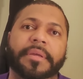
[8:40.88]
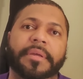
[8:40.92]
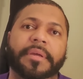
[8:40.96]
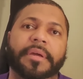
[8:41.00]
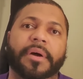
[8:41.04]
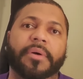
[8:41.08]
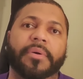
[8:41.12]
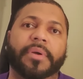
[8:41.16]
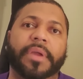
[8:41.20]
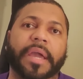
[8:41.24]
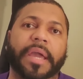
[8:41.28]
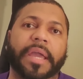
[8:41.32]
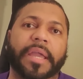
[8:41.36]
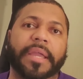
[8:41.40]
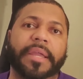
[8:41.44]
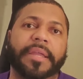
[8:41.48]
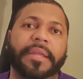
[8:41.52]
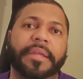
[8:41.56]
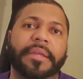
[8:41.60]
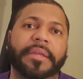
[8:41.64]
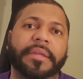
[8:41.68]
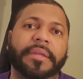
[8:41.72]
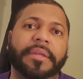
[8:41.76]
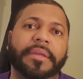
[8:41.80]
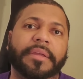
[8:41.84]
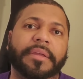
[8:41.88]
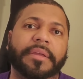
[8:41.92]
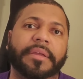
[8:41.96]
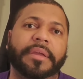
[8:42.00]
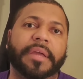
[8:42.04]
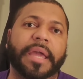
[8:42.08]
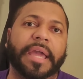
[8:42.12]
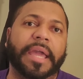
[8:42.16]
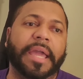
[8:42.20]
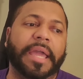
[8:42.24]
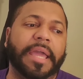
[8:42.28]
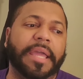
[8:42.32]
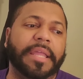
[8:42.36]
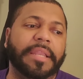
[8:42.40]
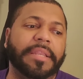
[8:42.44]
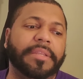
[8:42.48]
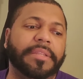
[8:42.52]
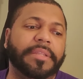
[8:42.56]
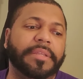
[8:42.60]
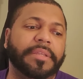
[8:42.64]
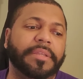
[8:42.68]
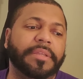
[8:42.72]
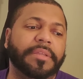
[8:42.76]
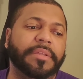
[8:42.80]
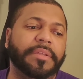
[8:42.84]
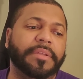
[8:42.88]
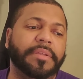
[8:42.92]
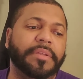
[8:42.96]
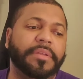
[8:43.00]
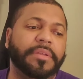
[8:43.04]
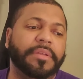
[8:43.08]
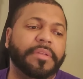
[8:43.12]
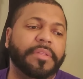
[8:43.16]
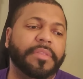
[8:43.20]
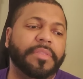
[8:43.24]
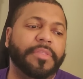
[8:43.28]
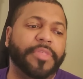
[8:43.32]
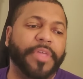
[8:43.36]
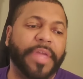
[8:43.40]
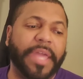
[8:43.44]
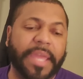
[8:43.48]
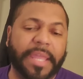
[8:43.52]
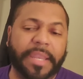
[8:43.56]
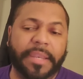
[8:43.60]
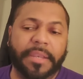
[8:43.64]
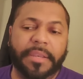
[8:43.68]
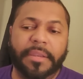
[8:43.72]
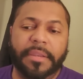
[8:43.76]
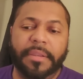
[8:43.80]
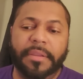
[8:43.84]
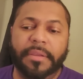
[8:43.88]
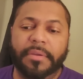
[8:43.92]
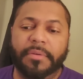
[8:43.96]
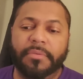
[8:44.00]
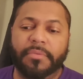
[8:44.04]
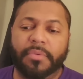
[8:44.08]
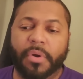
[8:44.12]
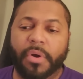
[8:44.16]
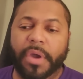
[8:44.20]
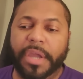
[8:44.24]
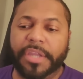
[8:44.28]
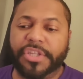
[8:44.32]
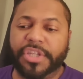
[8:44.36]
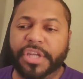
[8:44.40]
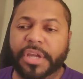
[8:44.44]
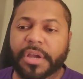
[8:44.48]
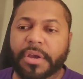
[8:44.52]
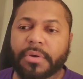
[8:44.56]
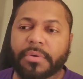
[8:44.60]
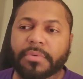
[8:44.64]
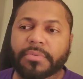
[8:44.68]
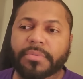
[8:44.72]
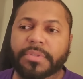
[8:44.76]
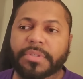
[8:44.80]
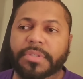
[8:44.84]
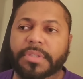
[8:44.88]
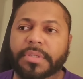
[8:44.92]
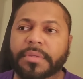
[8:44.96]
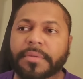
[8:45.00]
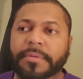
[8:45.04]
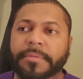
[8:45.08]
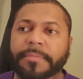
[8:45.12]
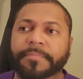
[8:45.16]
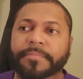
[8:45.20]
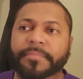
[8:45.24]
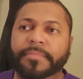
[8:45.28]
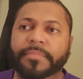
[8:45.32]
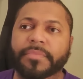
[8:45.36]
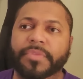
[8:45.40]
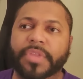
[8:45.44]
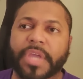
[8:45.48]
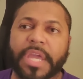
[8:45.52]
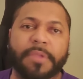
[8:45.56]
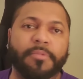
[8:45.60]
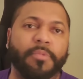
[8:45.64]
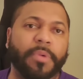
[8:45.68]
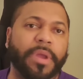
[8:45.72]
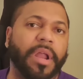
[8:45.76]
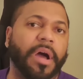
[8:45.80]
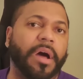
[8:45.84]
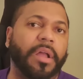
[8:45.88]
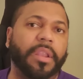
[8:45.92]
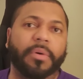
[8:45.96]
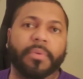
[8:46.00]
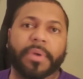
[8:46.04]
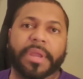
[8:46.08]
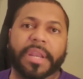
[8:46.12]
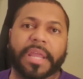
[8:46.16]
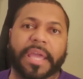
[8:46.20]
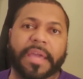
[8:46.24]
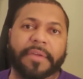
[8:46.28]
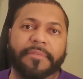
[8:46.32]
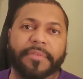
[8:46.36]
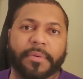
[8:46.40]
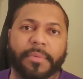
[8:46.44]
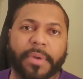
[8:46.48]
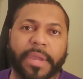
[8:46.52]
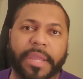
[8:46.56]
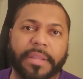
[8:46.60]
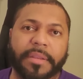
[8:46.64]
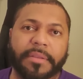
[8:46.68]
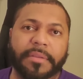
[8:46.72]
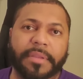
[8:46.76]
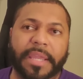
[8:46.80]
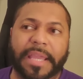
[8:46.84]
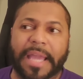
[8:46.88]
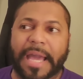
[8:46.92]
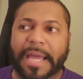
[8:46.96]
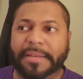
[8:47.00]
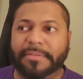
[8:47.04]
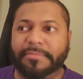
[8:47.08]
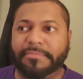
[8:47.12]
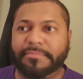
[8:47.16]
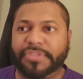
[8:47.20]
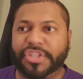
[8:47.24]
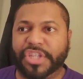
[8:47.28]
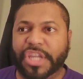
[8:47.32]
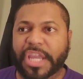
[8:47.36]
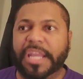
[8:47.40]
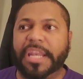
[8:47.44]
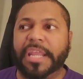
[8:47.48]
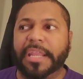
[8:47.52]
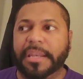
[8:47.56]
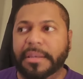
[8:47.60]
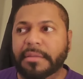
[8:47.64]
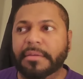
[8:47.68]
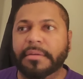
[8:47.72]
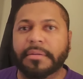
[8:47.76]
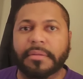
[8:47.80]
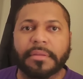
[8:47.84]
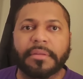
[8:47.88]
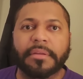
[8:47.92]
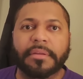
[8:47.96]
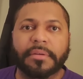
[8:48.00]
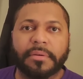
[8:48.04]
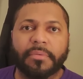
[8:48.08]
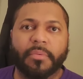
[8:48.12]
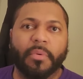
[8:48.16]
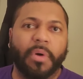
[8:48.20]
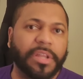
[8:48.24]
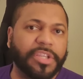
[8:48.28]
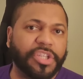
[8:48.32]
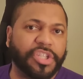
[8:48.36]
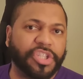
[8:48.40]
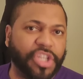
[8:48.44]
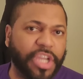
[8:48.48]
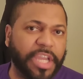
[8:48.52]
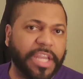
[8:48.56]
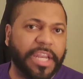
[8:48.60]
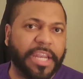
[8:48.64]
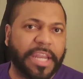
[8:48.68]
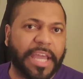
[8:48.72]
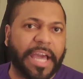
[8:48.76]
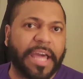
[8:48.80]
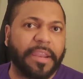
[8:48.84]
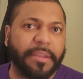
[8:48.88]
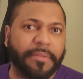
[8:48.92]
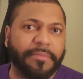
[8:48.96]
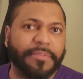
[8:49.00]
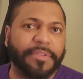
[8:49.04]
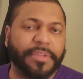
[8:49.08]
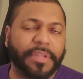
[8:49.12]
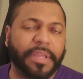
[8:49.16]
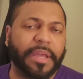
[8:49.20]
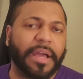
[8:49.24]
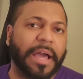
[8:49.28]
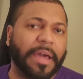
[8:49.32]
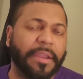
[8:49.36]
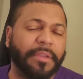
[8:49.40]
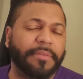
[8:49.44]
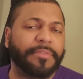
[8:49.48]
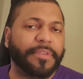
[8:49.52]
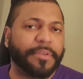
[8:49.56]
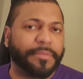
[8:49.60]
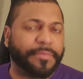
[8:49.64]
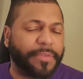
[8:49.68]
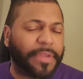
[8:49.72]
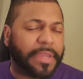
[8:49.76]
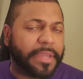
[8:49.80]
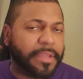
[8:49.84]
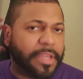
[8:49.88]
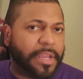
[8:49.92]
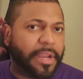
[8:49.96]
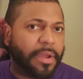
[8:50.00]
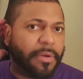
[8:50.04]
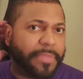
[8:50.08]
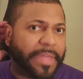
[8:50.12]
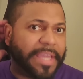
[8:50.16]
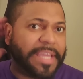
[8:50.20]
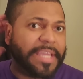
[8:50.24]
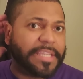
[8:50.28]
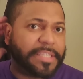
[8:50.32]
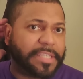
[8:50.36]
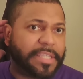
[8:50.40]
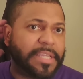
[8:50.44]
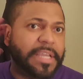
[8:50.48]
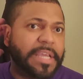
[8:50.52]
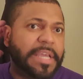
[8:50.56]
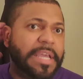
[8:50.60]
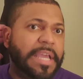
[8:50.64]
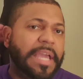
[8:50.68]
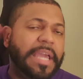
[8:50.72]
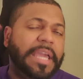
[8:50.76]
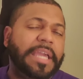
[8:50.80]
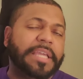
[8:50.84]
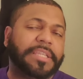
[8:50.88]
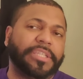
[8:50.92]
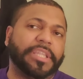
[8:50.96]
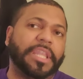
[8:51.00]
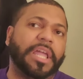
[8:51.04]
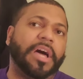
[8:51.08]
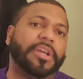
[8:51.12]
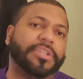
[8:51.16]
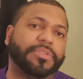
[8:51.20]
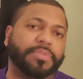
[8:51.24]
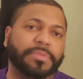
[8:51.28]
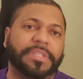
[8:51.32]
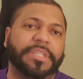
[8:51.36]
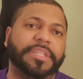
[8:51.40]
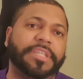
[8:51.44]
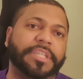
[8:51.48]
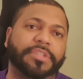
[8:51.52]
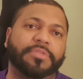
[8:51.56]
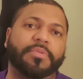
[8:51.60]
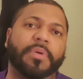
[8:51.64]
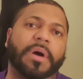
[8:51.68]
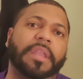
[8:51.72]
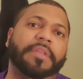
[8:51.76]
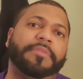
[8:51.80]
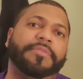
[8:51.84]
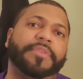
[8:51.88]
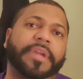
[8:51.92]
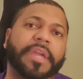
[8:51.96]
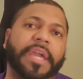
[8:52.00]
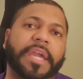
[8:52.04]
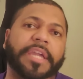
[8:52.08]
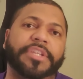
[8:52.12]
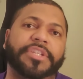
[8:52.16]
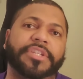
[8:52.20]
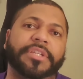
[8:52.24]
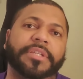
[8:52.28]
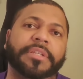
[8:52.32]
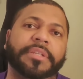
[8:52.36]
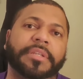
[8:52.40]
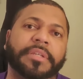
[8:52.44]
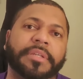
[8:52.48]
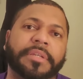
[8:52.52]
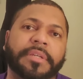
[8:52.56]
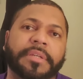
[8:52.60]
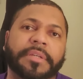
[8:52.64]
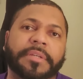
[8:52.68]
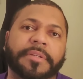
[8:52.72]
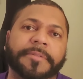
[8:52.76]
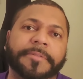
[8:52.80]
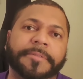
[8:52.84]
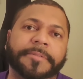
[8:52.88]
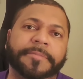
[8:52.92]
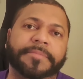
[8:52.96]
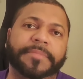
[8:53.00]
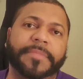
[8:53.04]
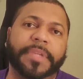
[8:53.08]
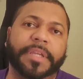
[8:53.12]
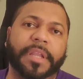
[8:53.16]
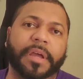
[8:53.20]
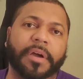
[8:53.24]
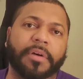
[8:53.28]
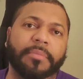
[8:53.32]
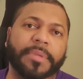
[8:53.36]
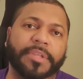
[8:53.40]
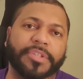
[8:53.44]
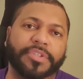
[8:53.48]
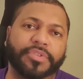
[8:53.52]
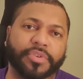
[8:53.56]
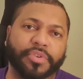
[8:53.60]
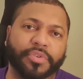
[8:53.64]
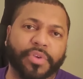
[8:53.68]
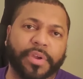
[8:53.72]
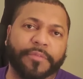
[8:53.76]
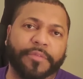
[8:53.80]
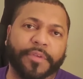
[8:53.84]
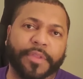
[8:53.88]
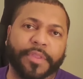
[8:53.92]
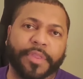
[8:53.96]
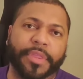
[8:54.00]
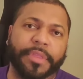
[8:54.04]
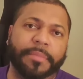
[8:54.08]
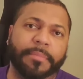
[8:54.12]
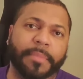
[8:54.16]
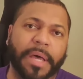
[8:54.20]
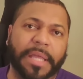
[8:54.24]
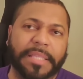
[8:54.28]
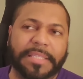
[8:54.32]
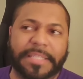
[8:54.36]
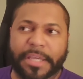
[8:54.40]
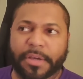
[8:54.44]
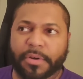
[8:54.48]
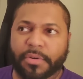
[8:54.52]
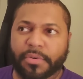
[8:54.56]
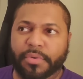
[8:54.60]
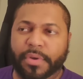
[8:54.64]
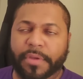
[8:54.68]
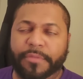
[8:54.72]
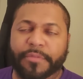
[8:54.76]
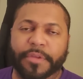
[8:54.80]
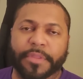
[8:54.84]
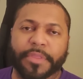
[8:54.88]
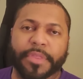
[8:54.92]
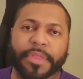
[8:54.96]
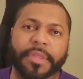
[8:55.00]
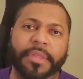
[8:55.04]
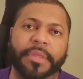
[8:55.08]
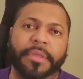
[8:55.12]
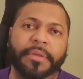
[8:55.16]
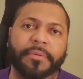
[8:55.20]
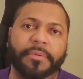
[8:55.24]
Okay, and then Roy Jones then went all the way to heavyweight. He got cheated, once cheated out of the feat. You know, that his loss was a disqualification. You know, Mr. Griffith, Montel Griffith.